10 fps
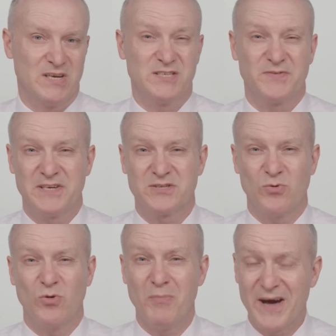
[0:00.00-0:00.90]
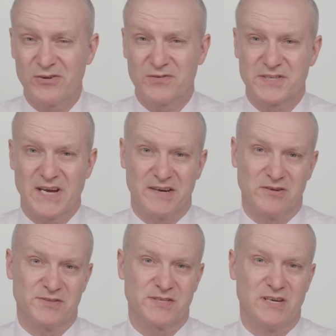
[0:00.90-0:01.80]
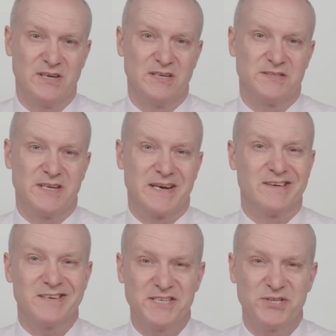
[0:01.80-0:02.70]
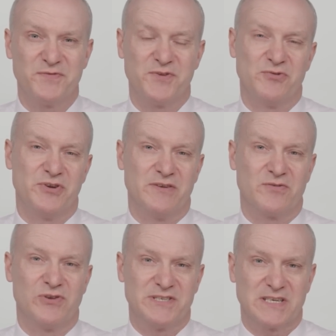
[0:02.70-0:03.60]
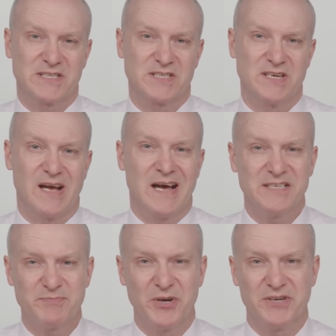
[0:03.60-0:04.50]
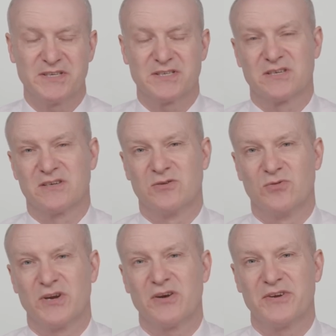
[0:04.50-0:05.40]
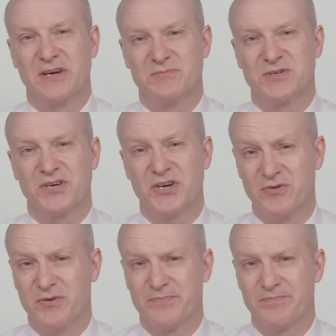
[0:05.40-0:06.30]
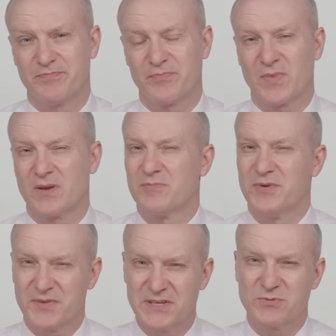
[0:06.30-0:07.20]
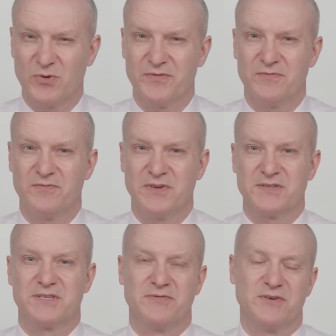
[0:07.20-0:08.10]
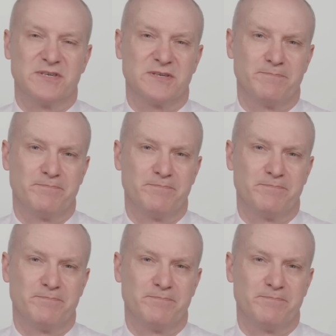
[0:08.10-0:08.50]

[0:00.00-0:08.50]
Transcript: He's faced all manner of scandals that ignited the fury of critics and pundits calling on him to go. But this one feels different.